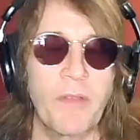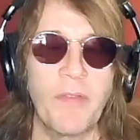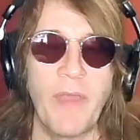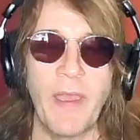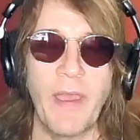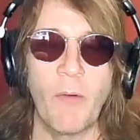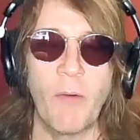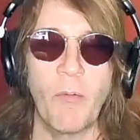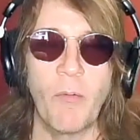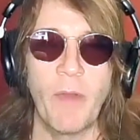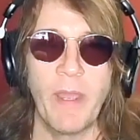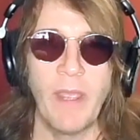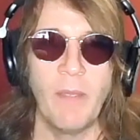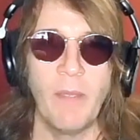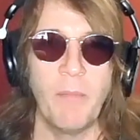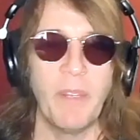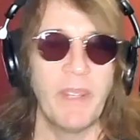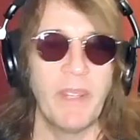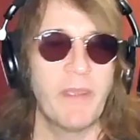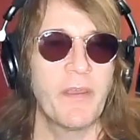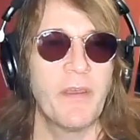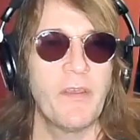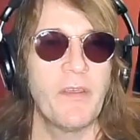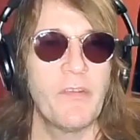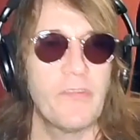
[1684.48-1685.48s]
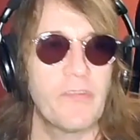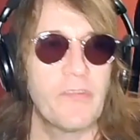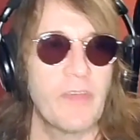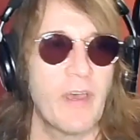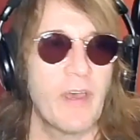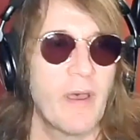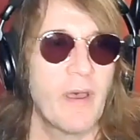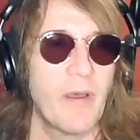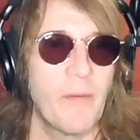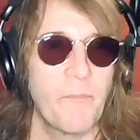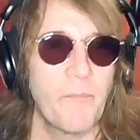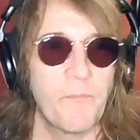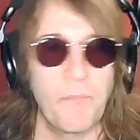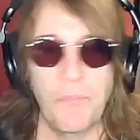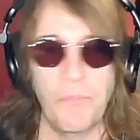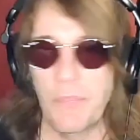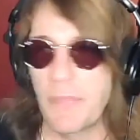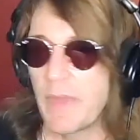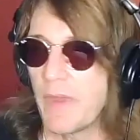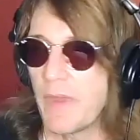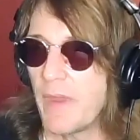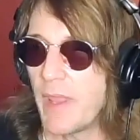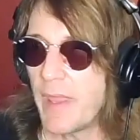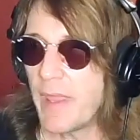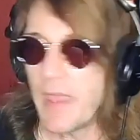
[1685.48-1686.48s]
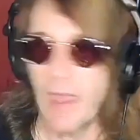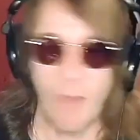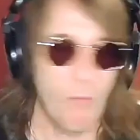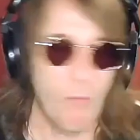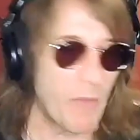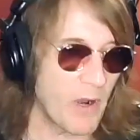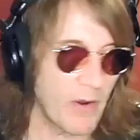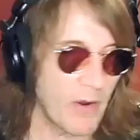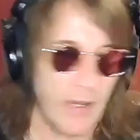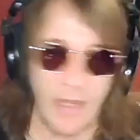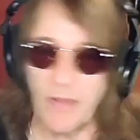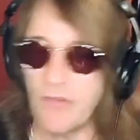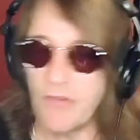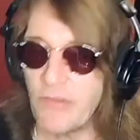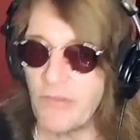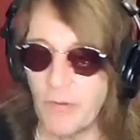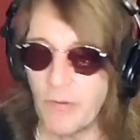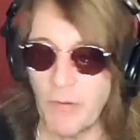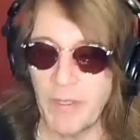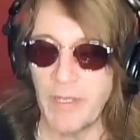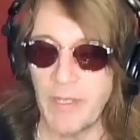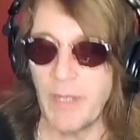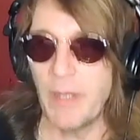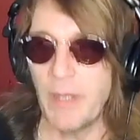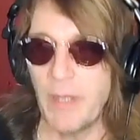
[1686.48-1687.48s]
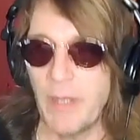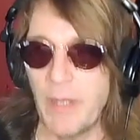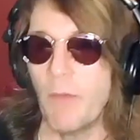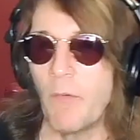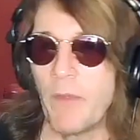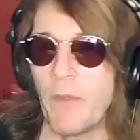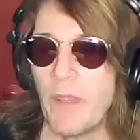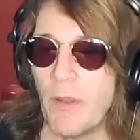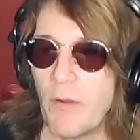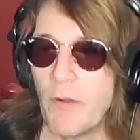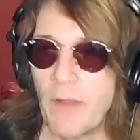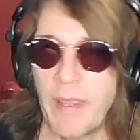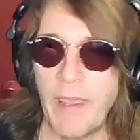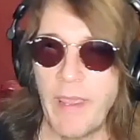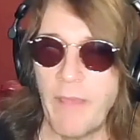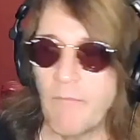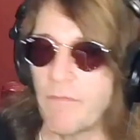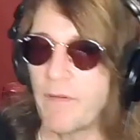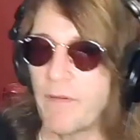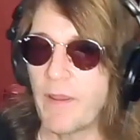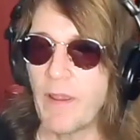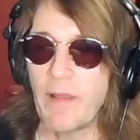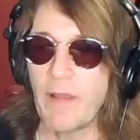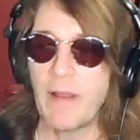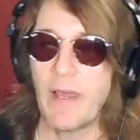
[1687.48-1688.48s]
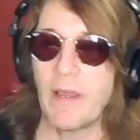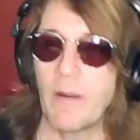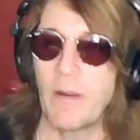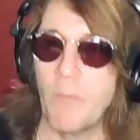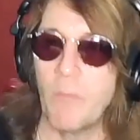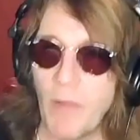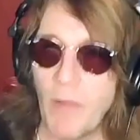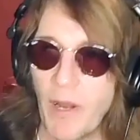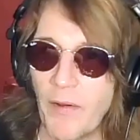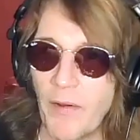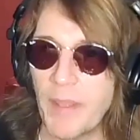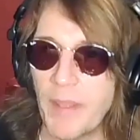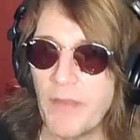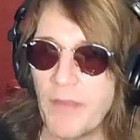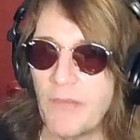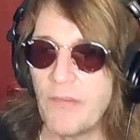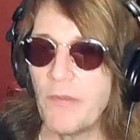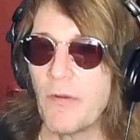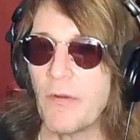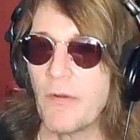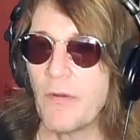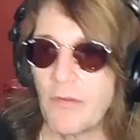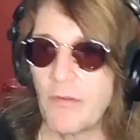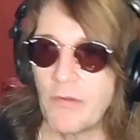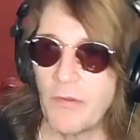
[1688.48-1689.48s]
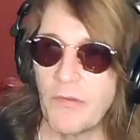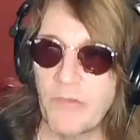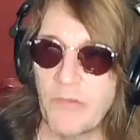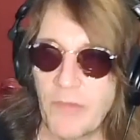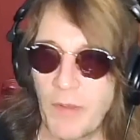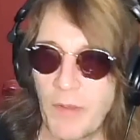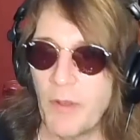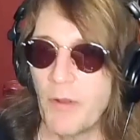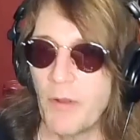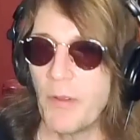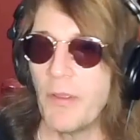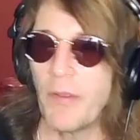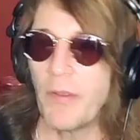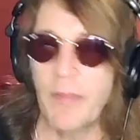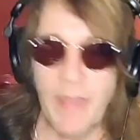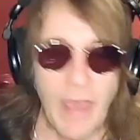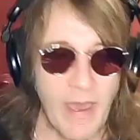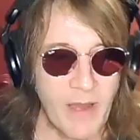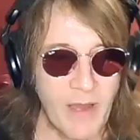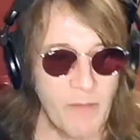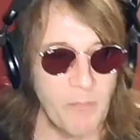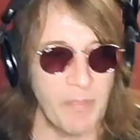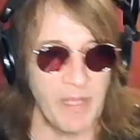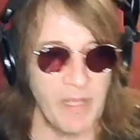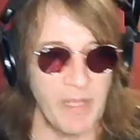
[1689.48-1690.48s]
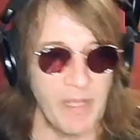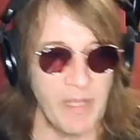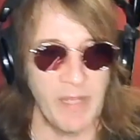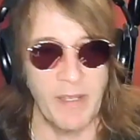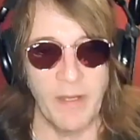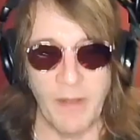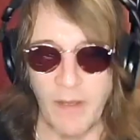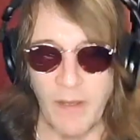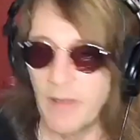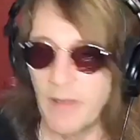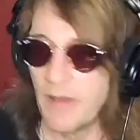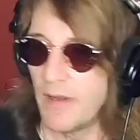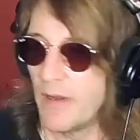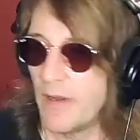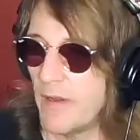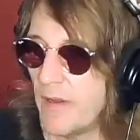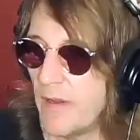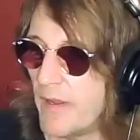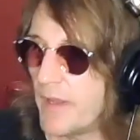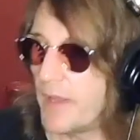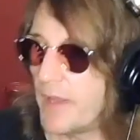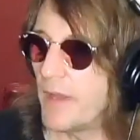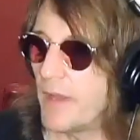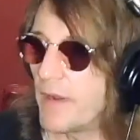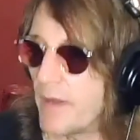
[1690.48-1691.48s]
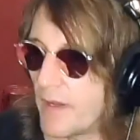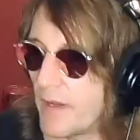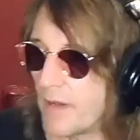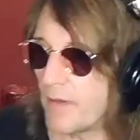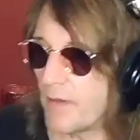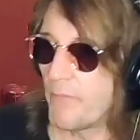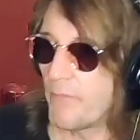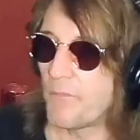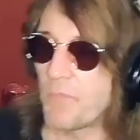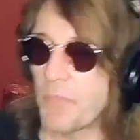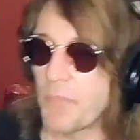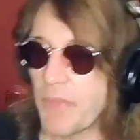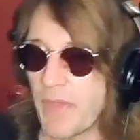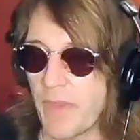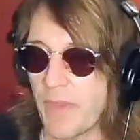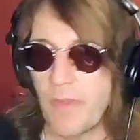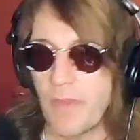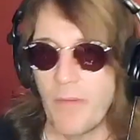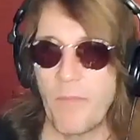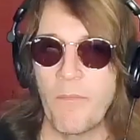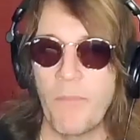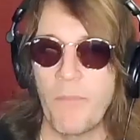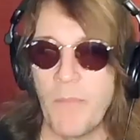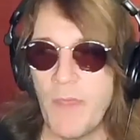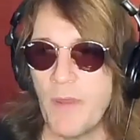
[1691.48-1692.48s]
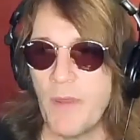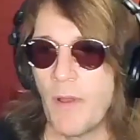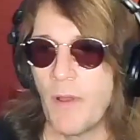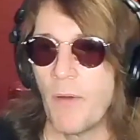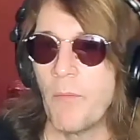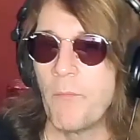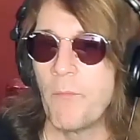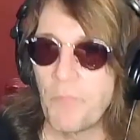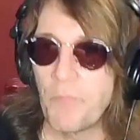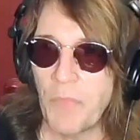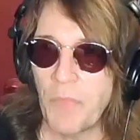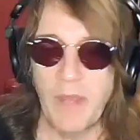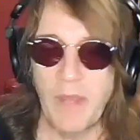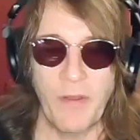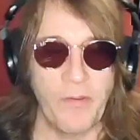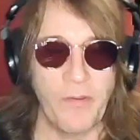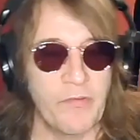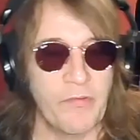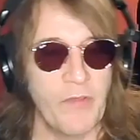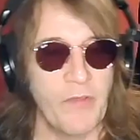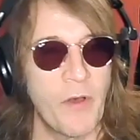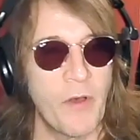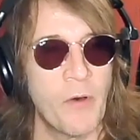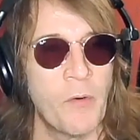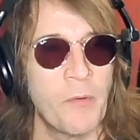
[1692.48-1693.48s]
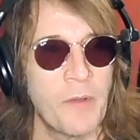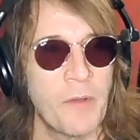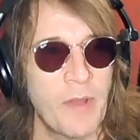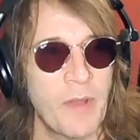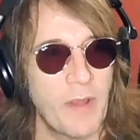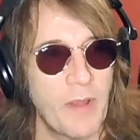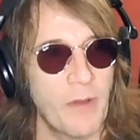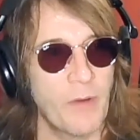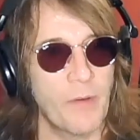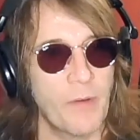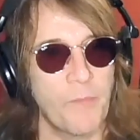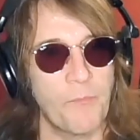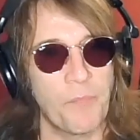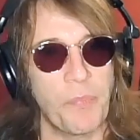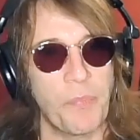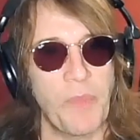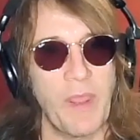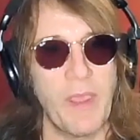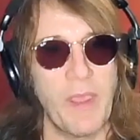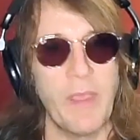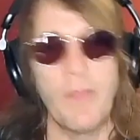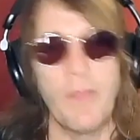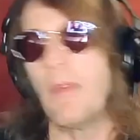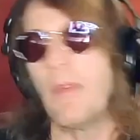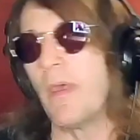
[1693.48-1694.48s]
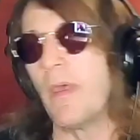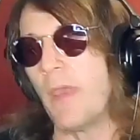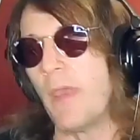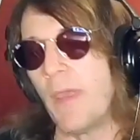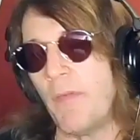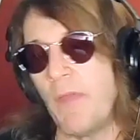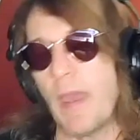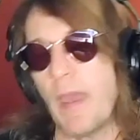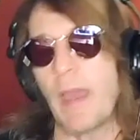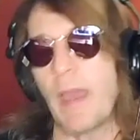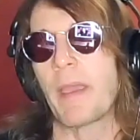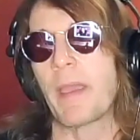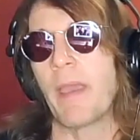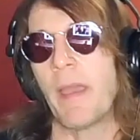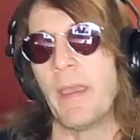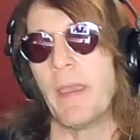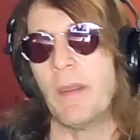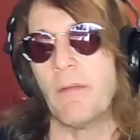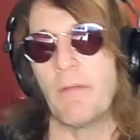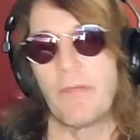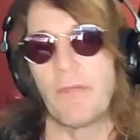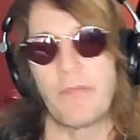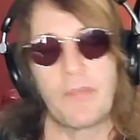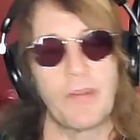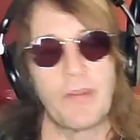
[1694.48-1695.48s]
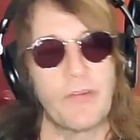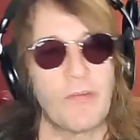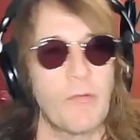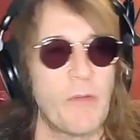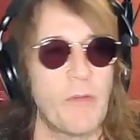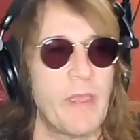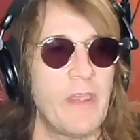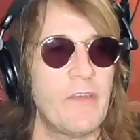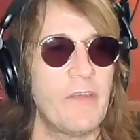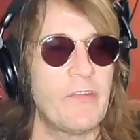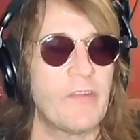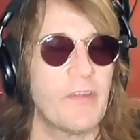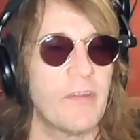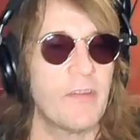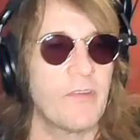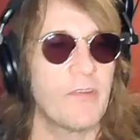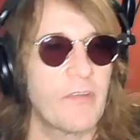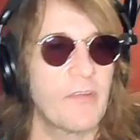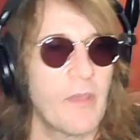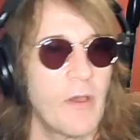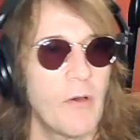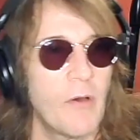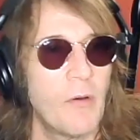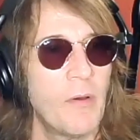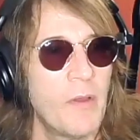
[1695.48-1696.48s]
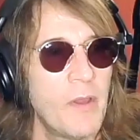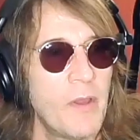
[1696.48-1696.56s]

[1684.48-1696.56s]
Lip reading: that way, because they can't market you, and they can't figure out how to market you or do so. You got to be in a zone in that kind of situation. So,